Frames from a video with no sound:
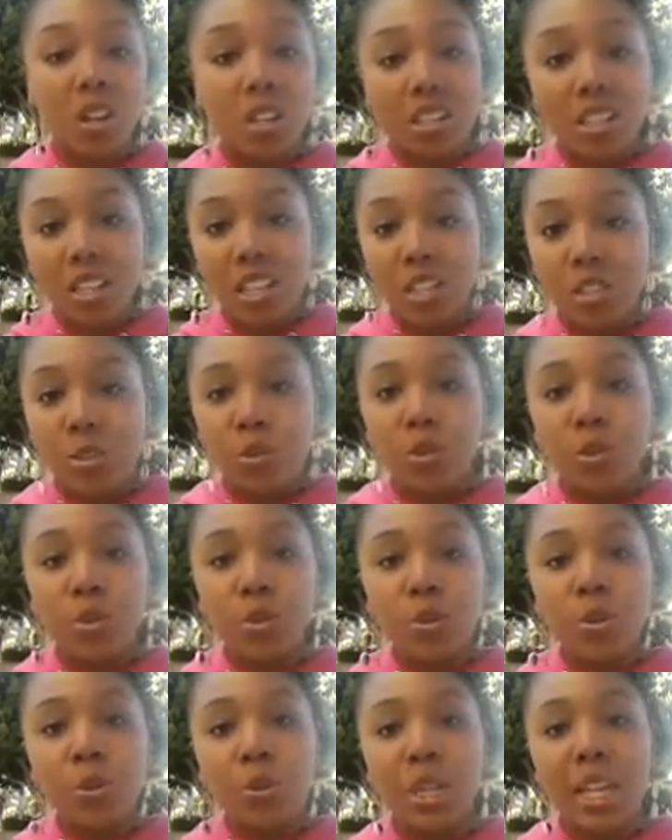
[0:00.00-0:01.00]
all that I
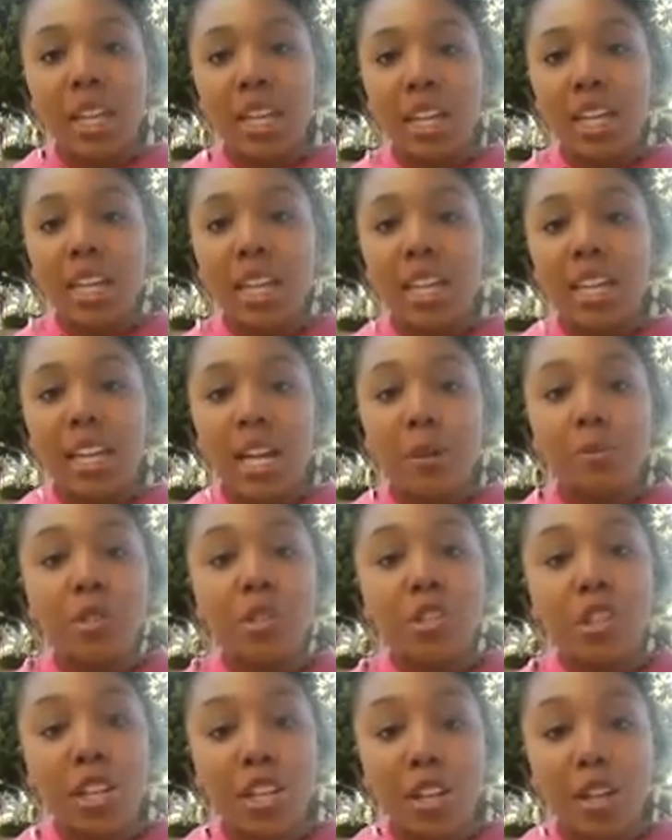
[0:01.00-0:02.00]
do and I'm
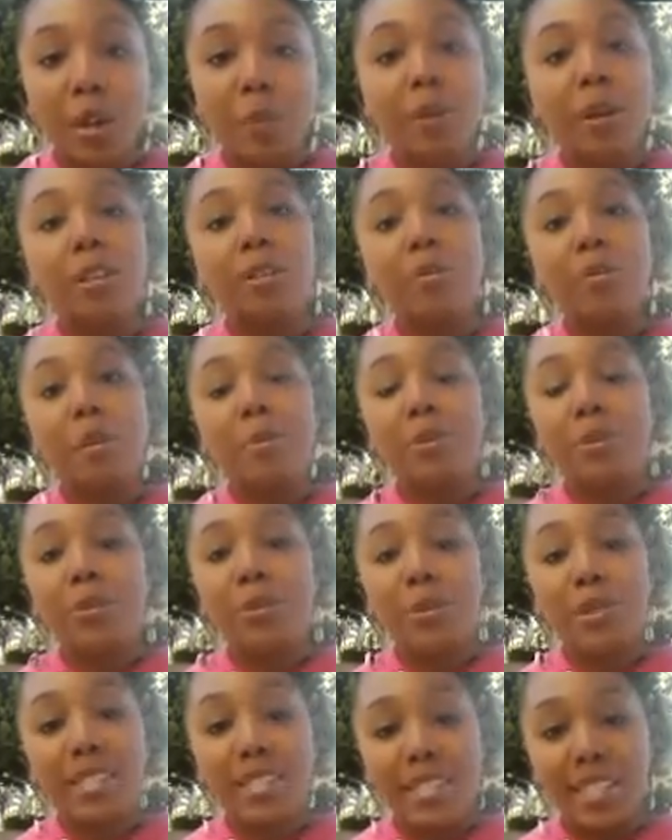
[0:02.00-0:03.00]
just trying to help other people
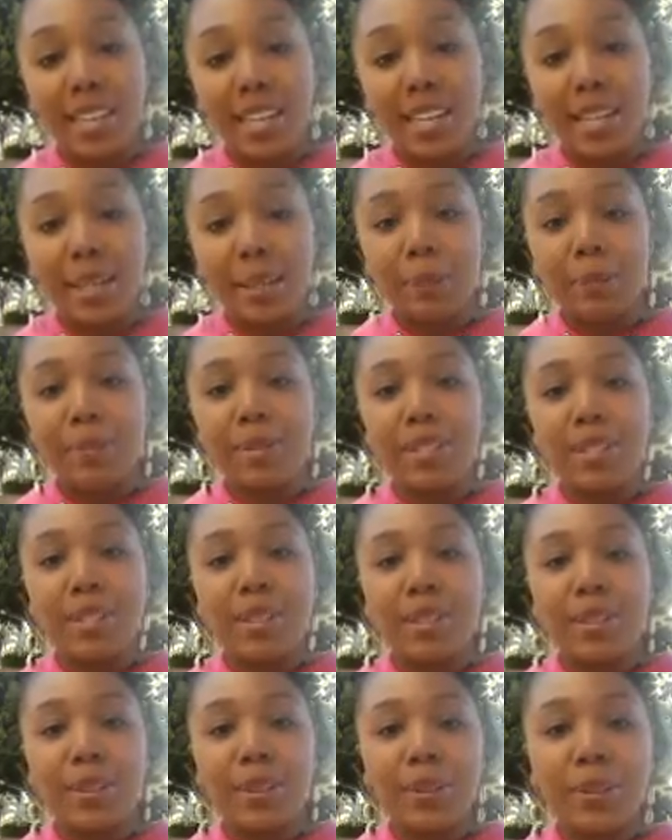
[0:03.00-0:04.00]
do the same
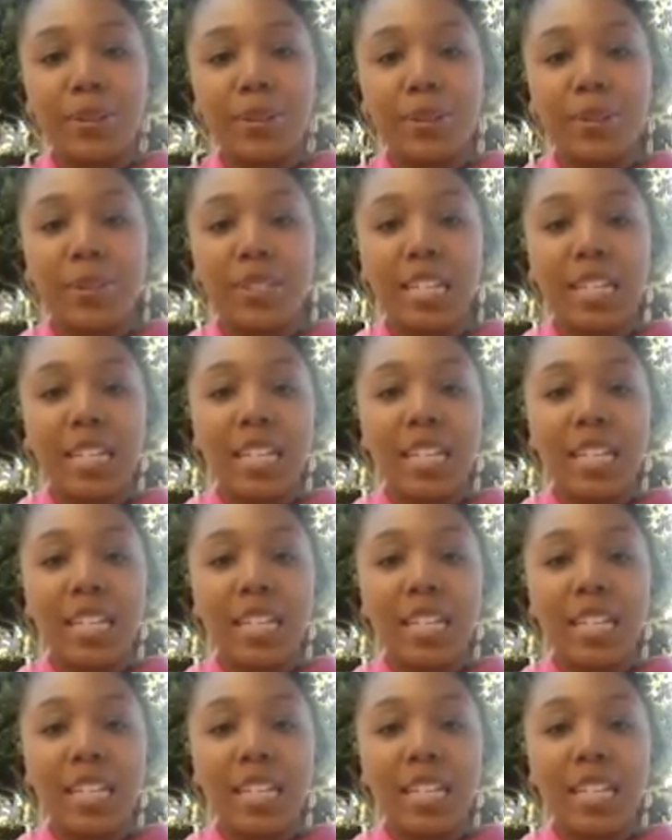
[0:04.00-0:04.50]
so